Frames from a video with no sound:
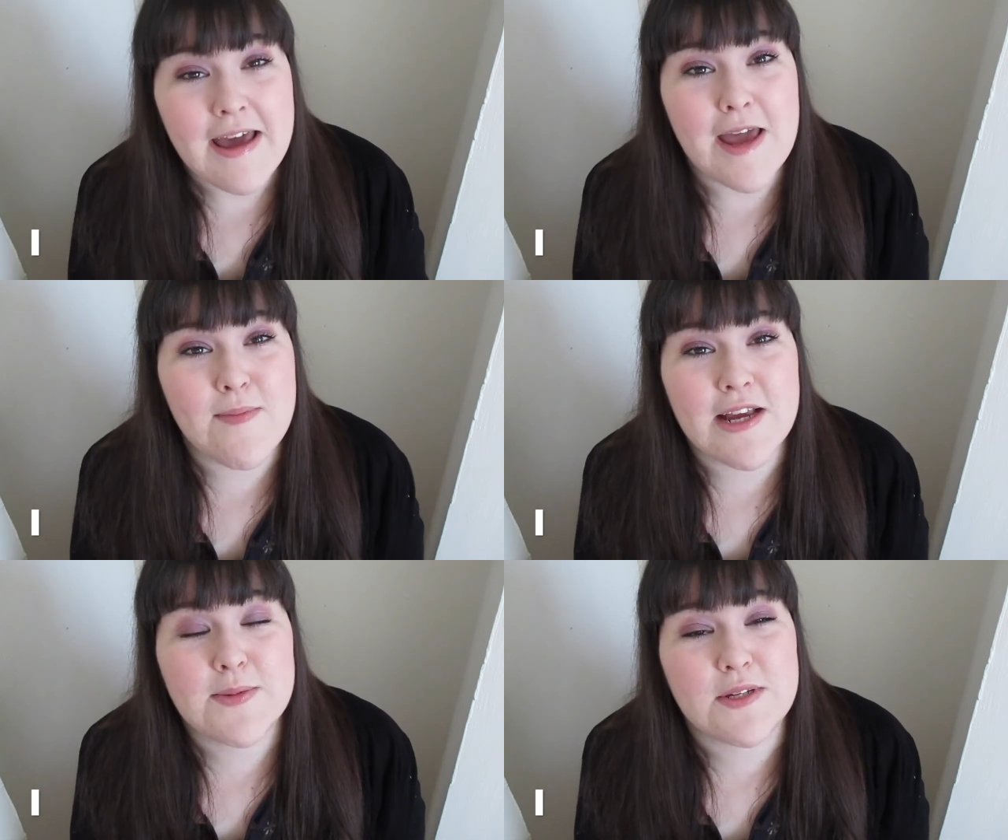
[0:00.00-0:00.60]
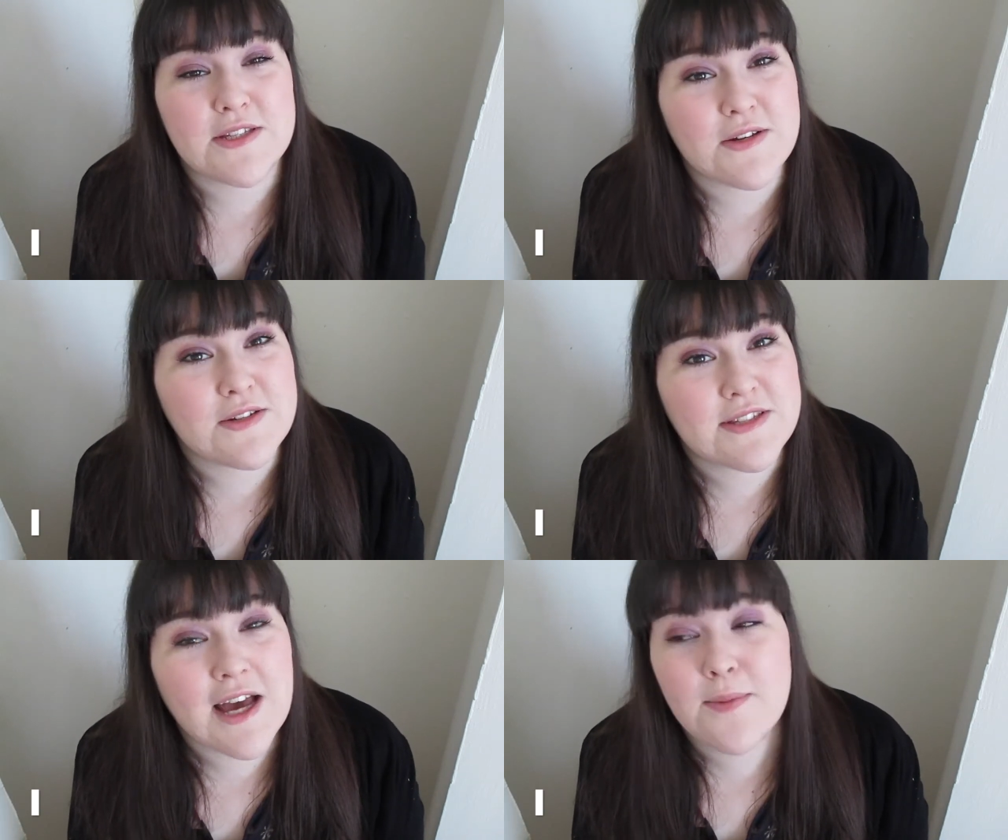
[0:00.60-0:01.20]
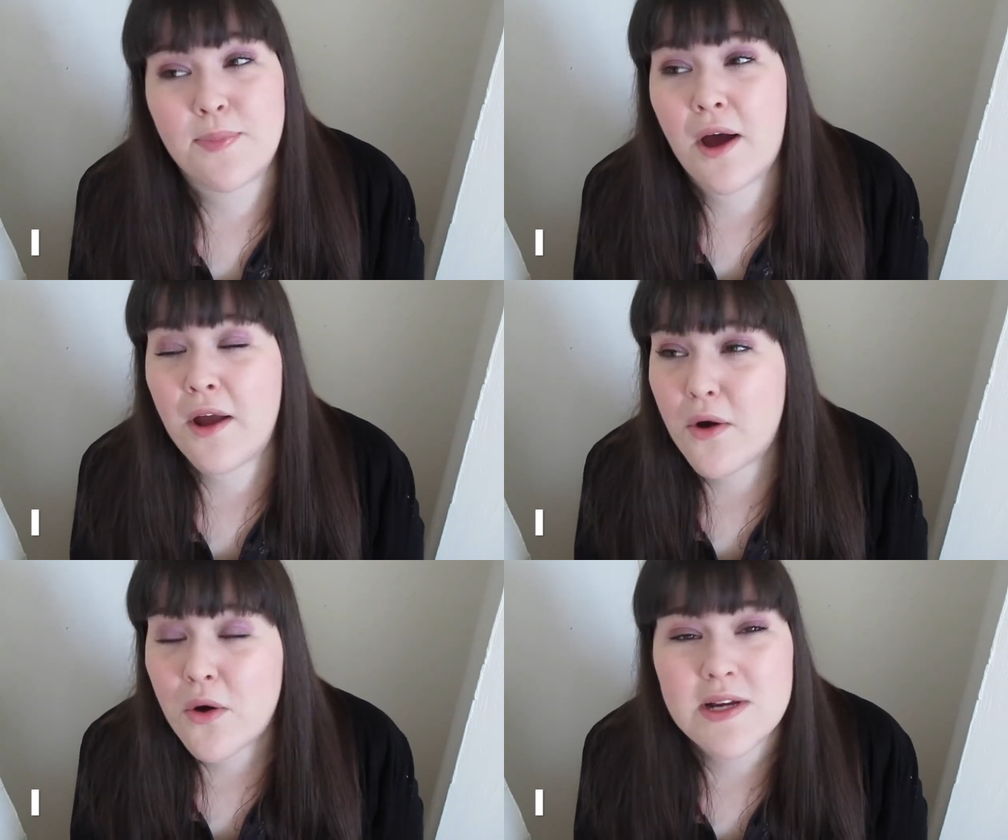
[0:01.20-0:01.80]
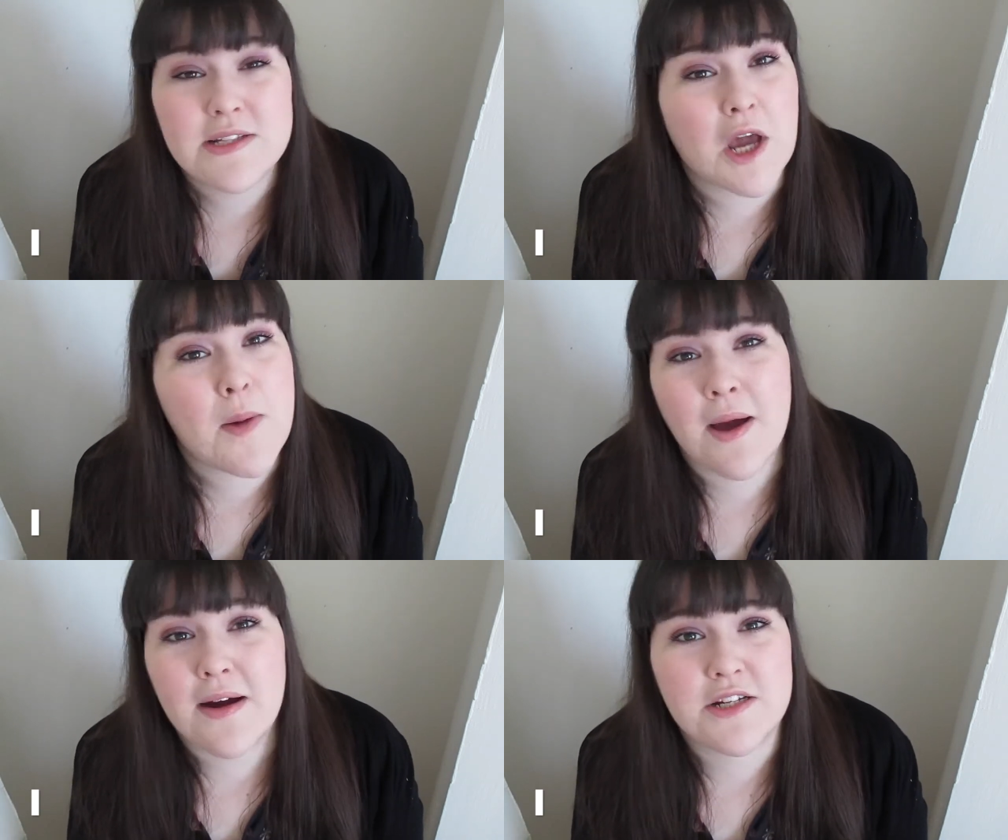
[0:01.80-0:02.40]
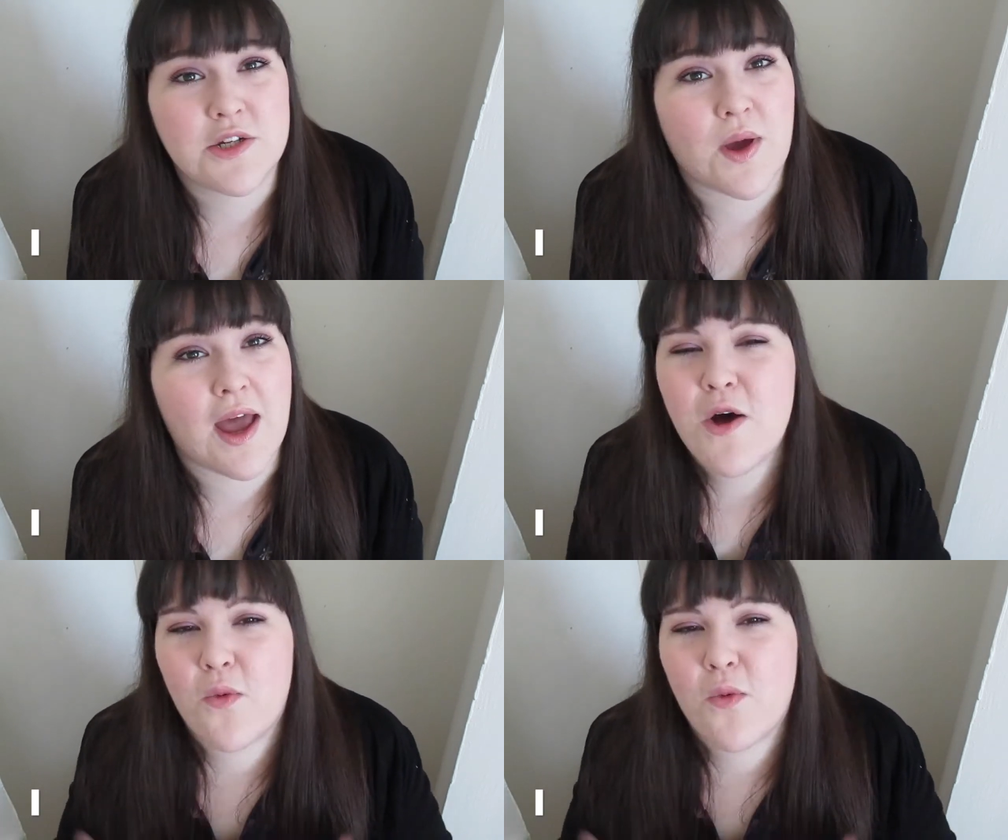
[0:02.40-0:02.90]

It makes me so sad, but I always go back to it.